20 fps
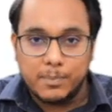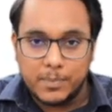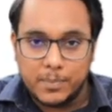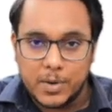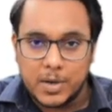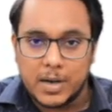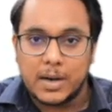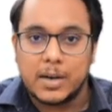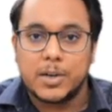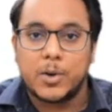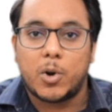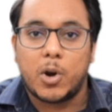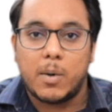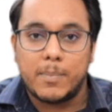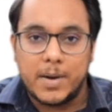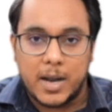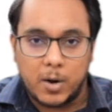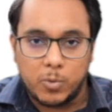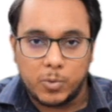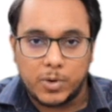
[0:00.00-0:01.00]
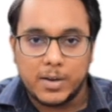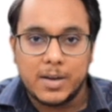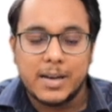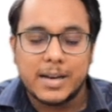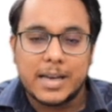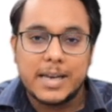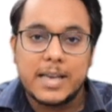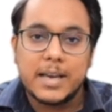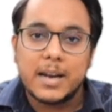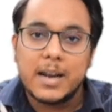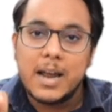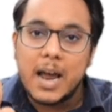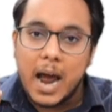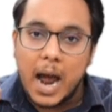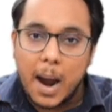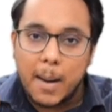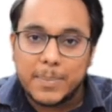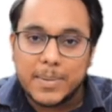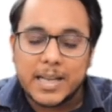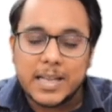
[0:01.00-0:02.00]
dropped out. Clear?
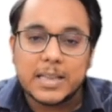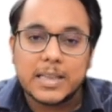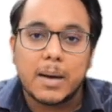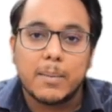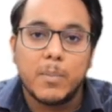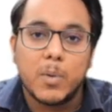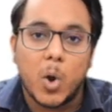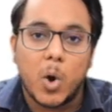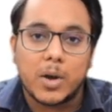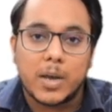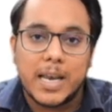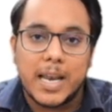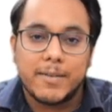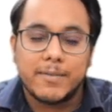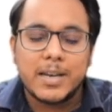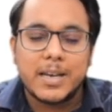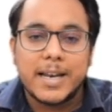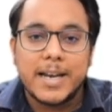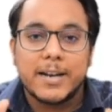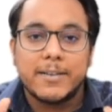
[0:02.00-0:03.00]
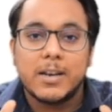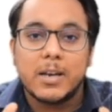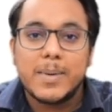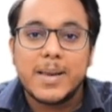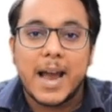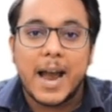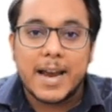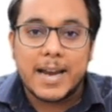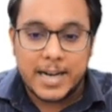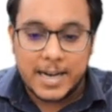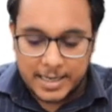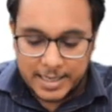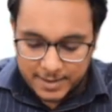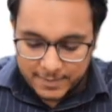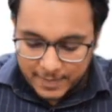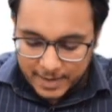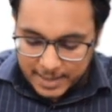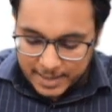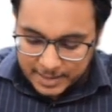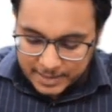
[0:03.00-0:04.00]
Up till the block level, it will be
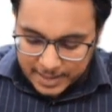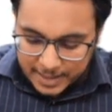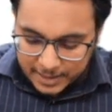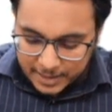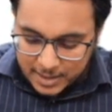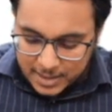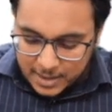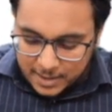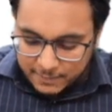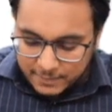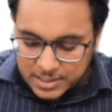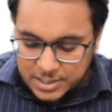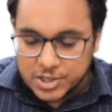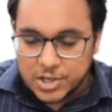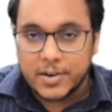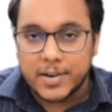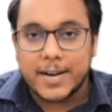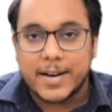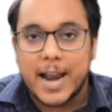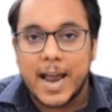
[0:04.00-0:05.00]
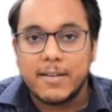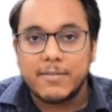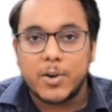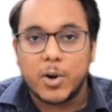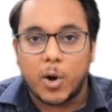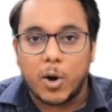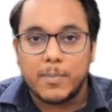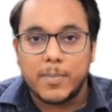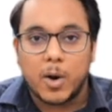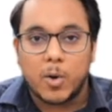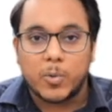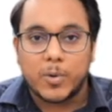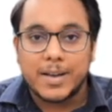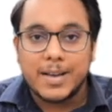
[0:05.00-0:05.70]
identified that which children have dropped out.